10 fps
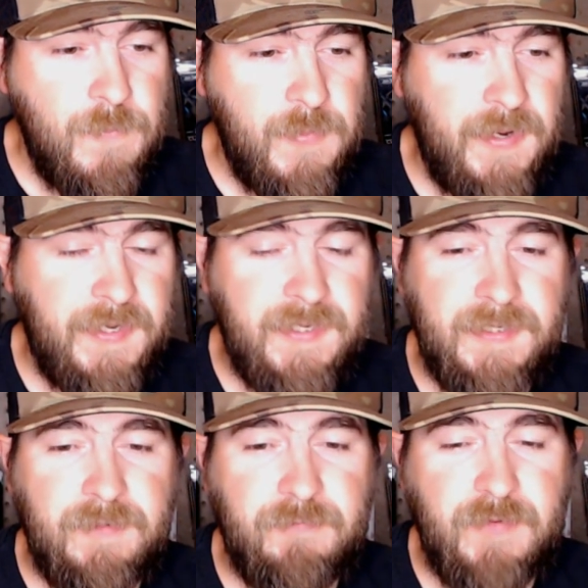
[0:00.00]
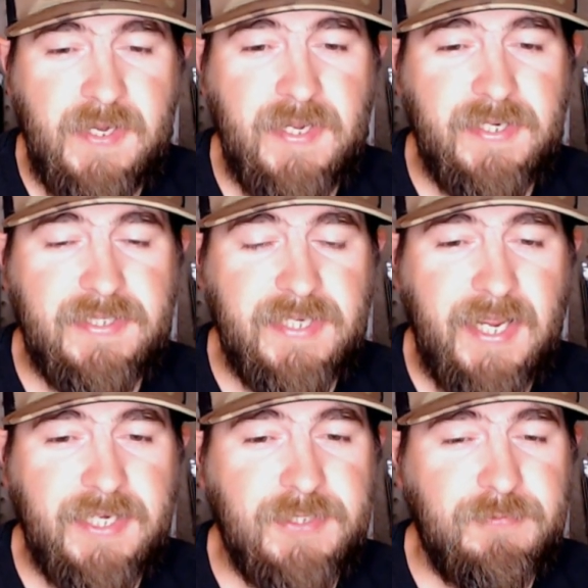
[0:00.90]
And Phoenix
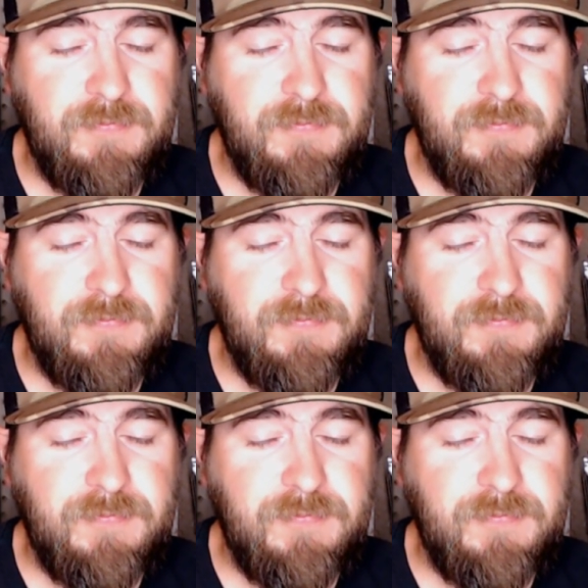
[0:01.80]
X